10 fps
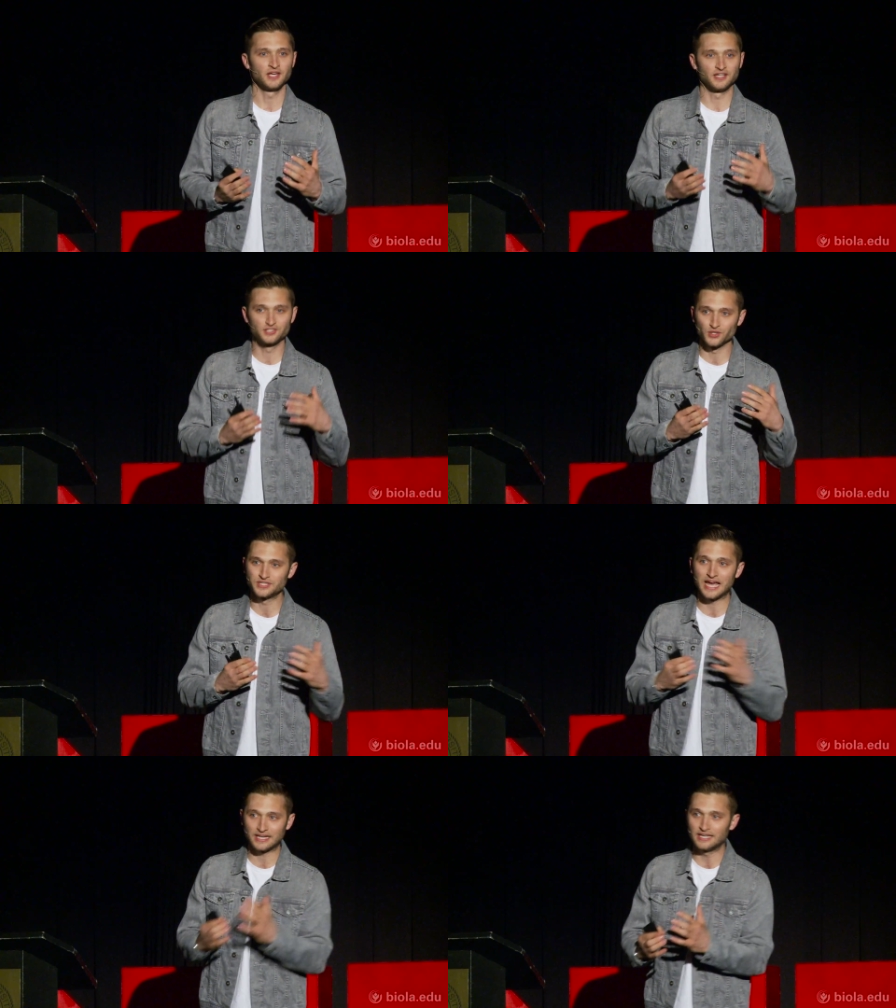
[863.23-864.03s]
And so
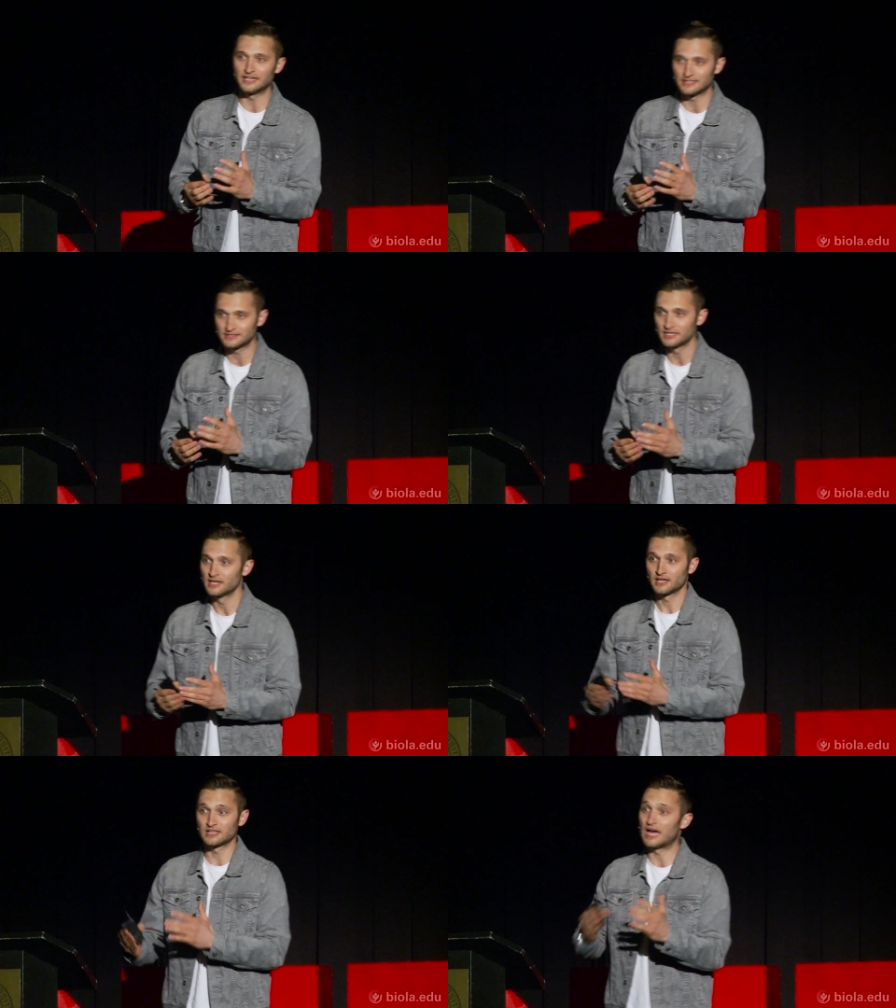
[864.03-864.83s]
Zacchaeus
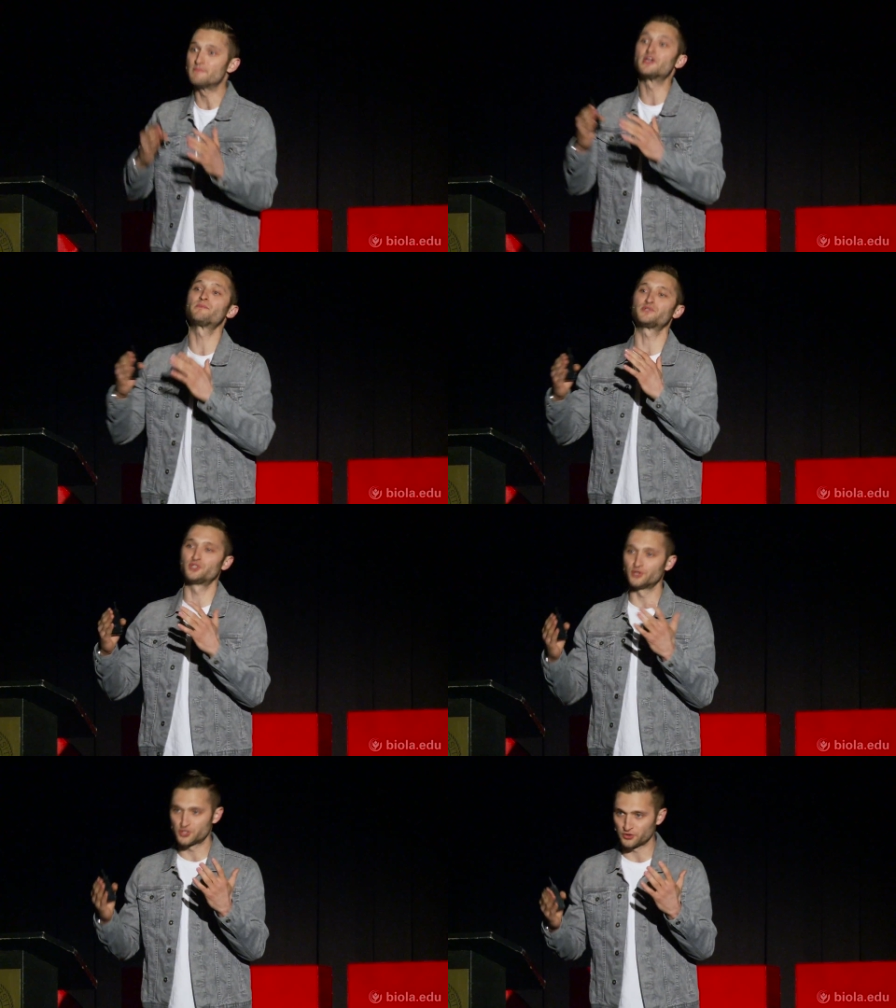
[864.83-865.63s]
climbed up
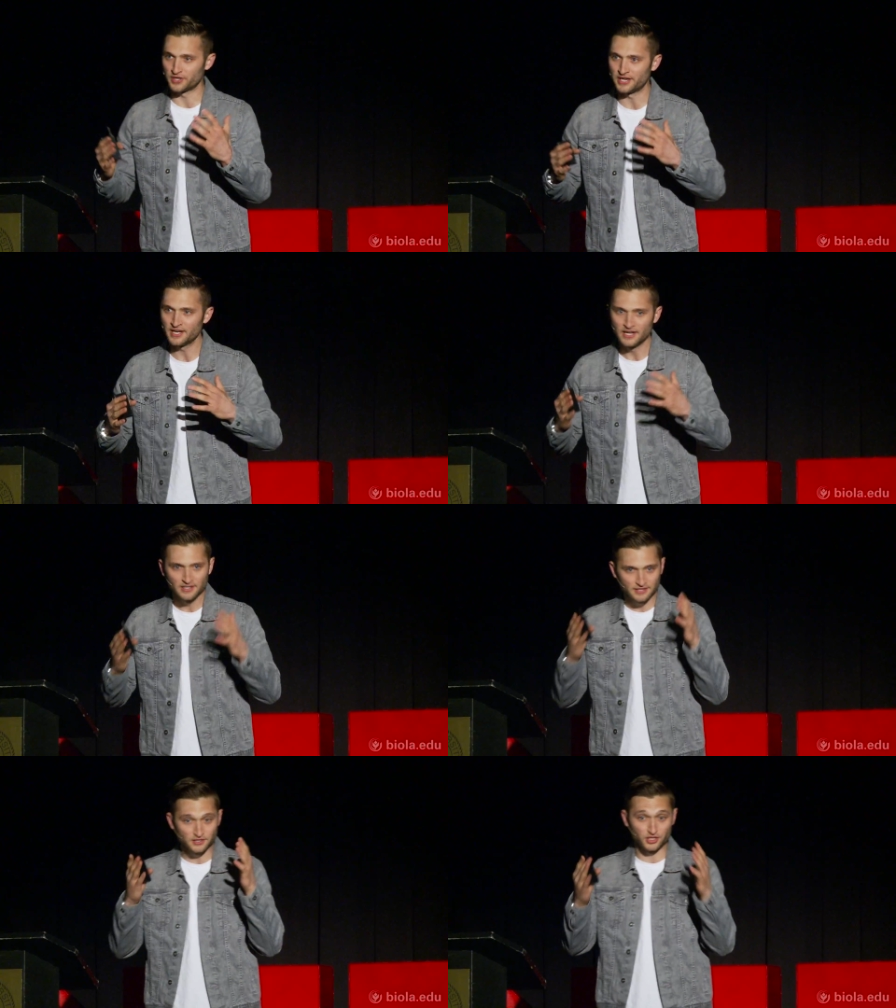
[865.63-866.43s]
to a tree
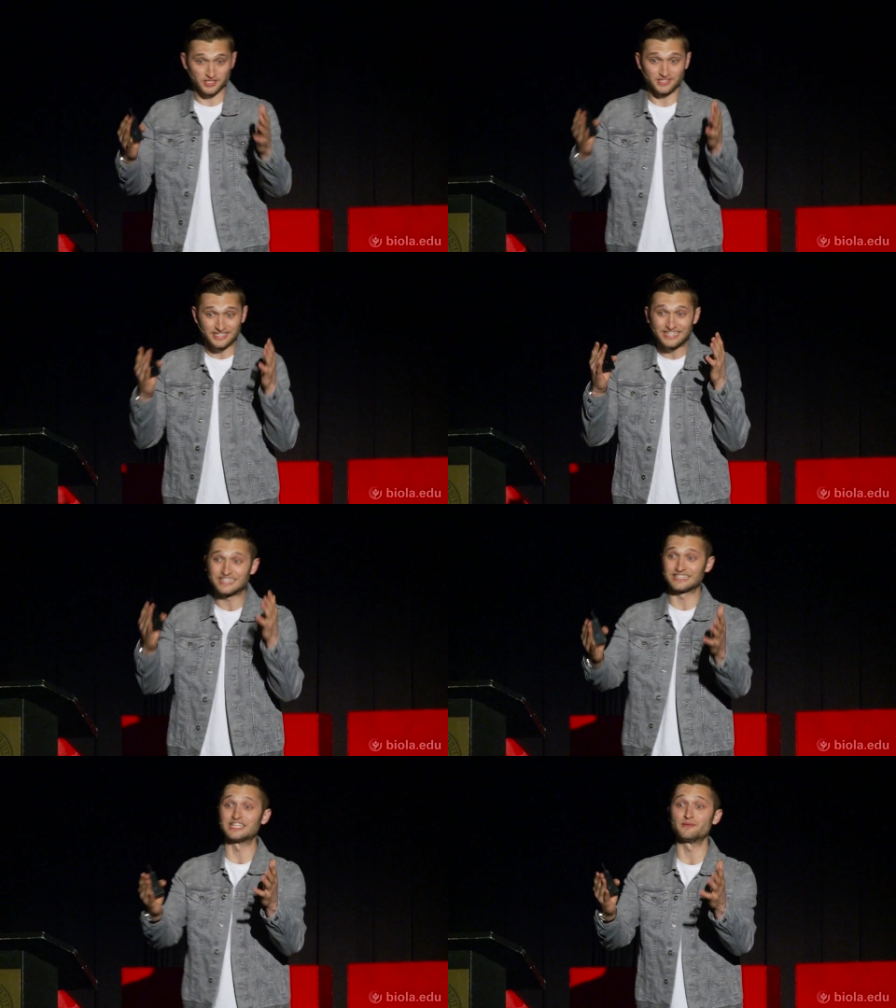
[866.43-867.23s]
to just get a
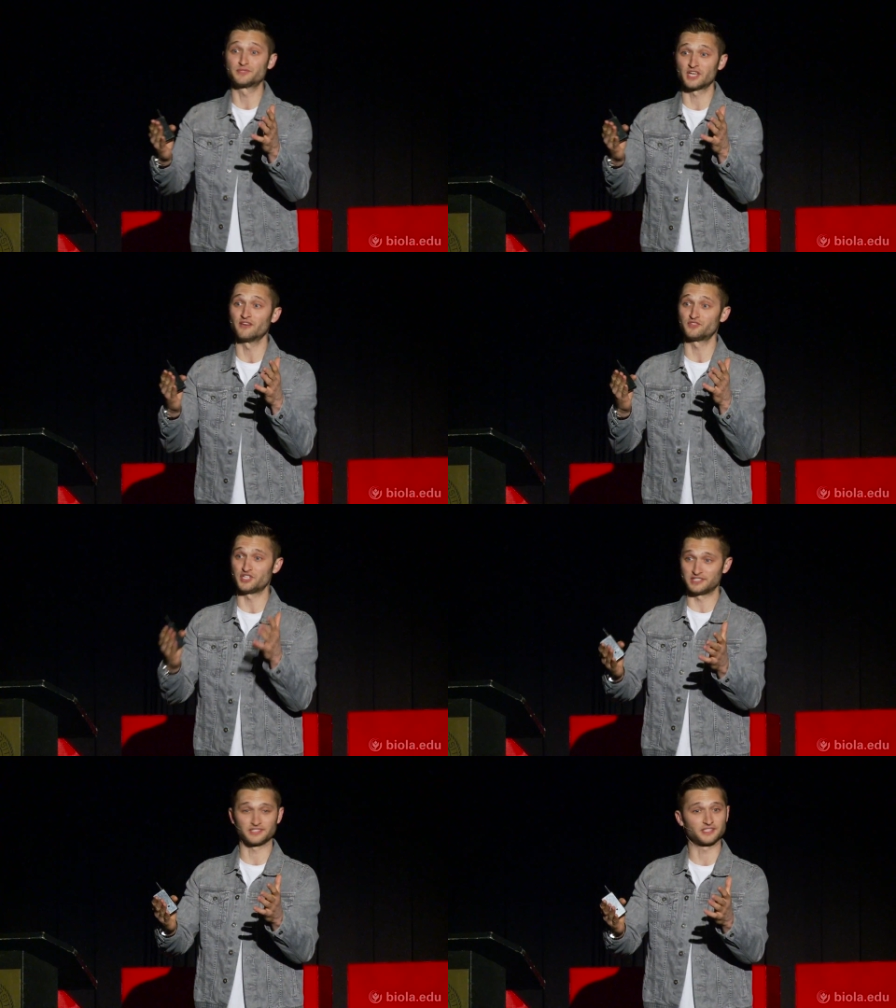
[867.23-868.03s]
glimpse of
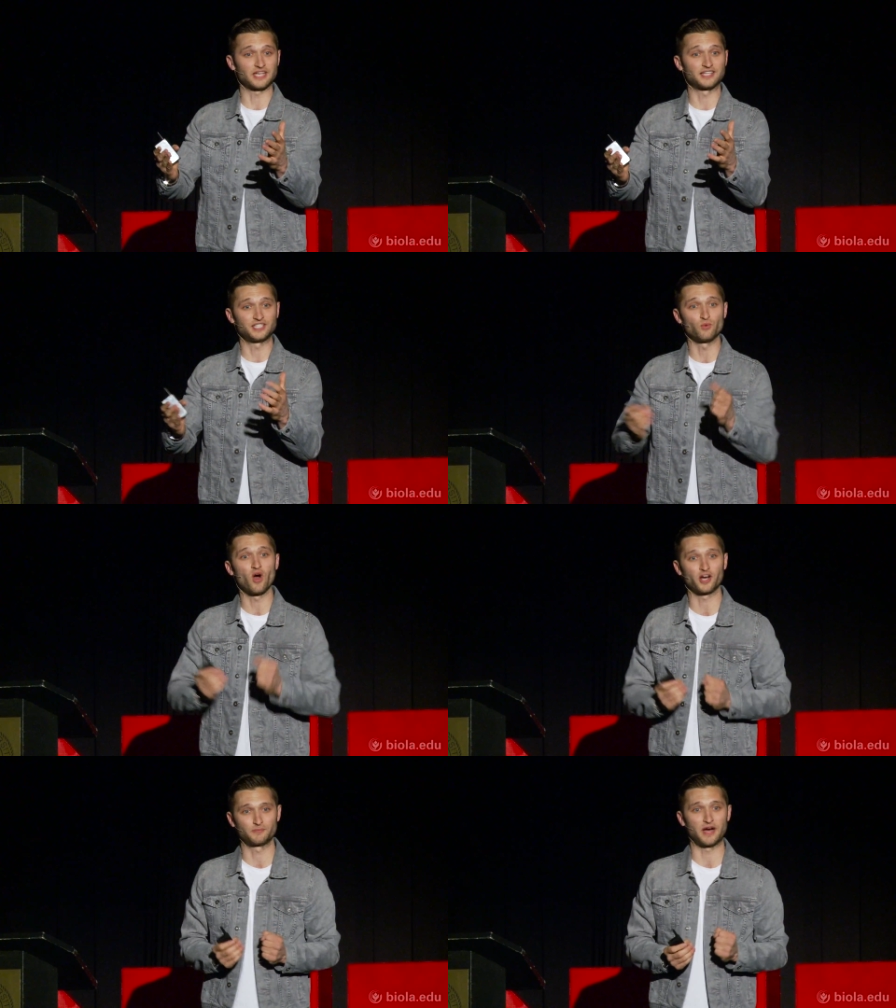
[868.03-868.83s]
Jesus as he
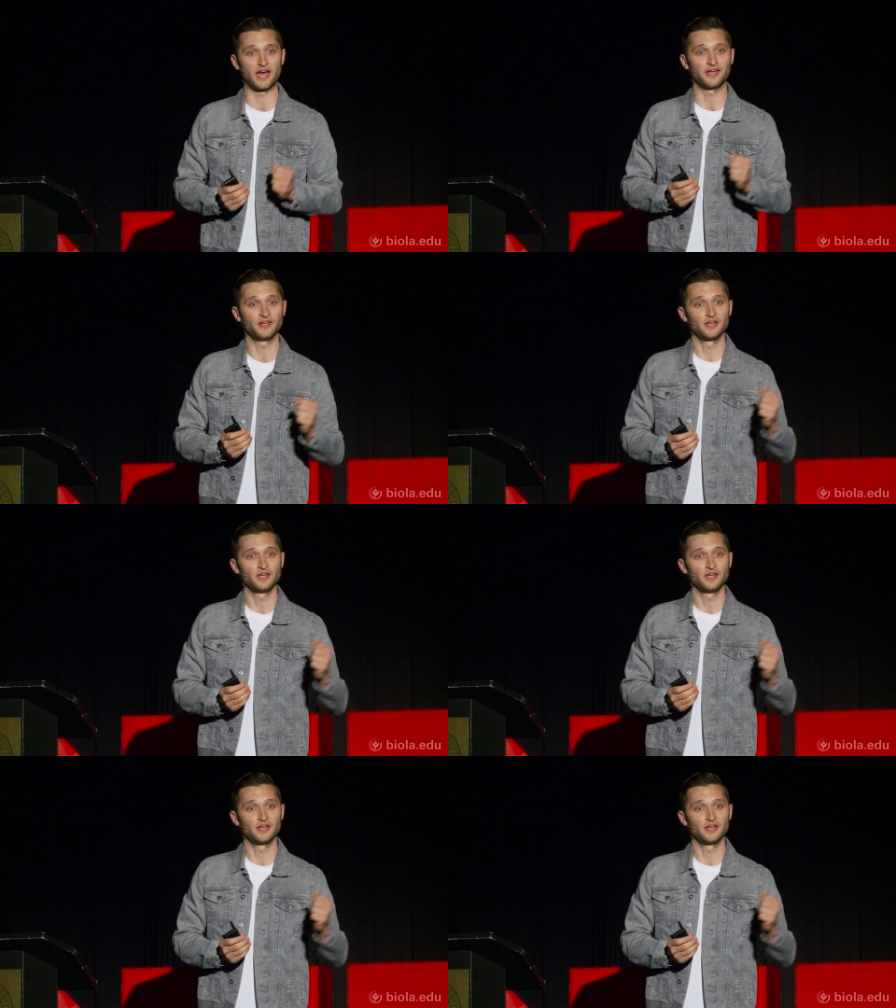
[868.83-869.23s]
walked by.